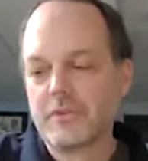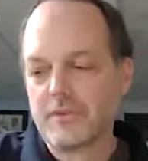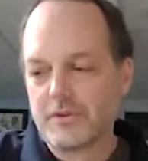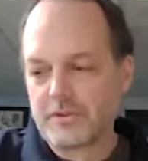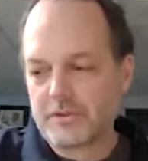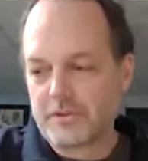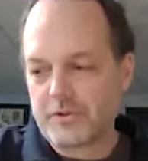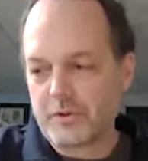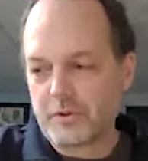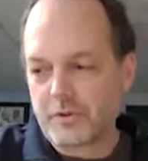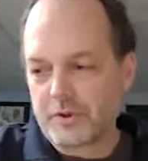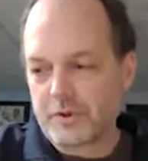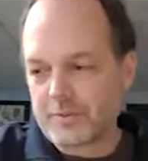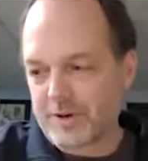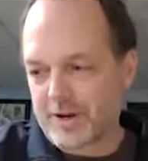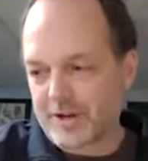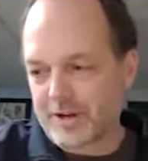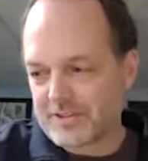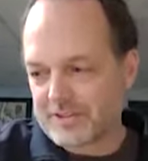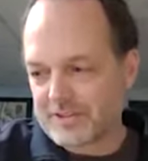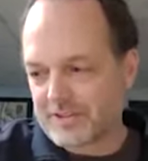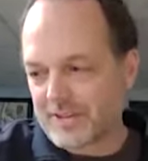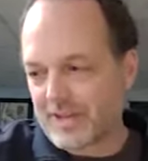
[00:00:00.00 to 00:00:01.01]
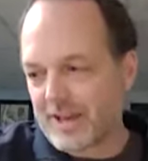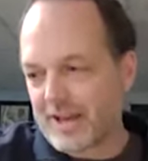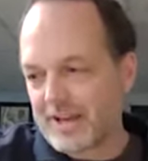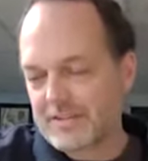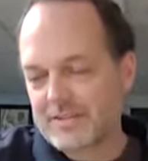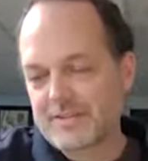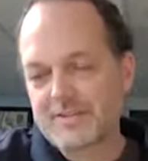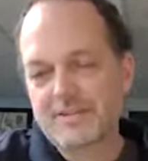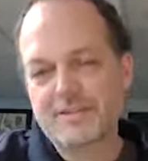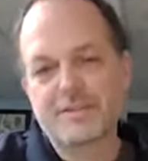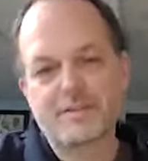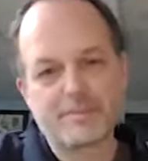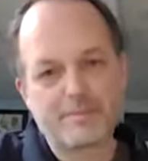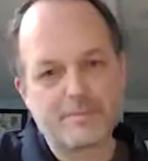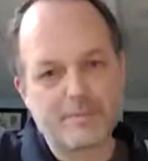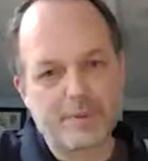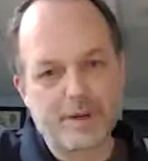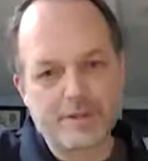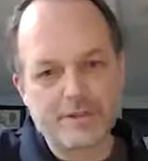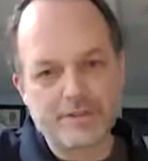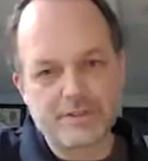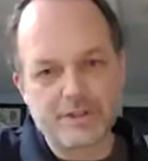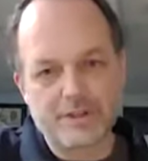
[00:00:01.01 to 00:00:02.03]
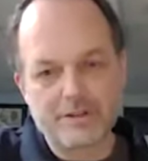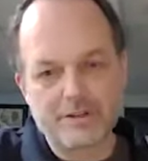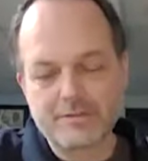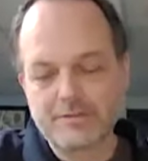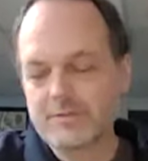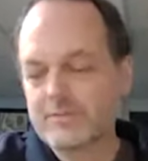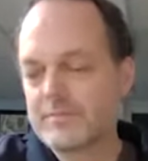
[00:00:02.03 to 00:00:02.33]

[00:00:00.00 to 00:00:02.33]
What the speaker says: So you want to practice that by itself.